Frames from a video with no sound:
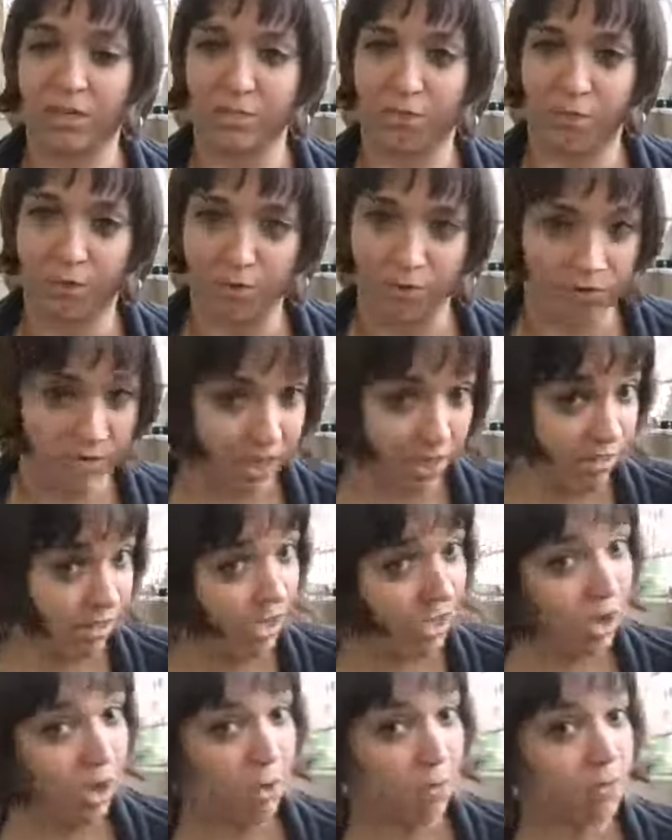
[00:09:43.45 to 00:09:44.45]
And the further
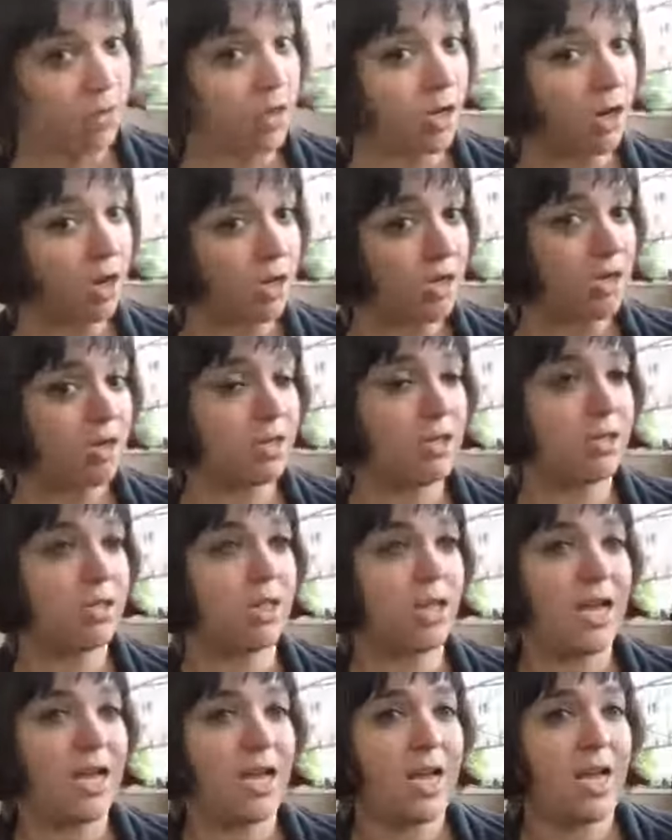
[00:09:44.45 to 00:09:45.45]
down they go in the
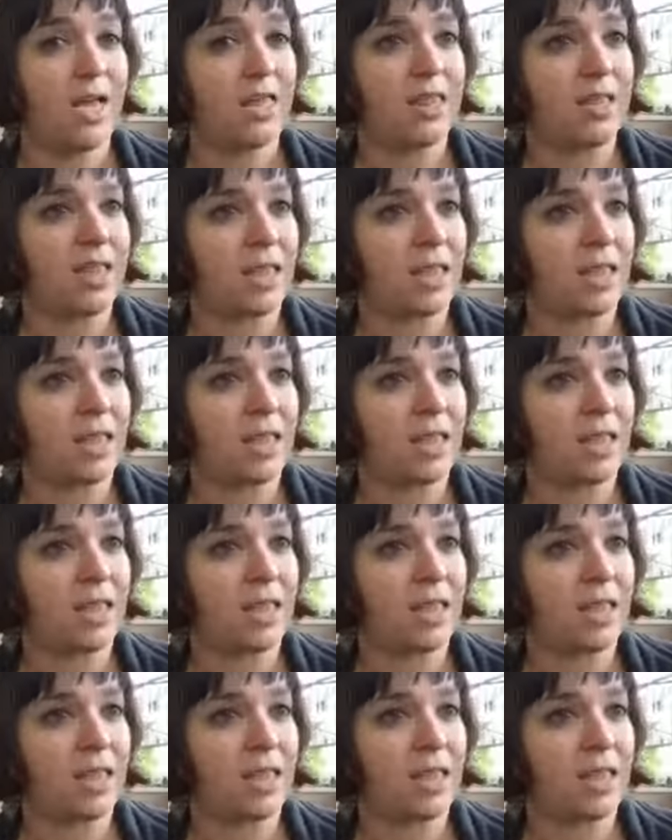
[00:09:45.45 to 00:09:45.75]
article,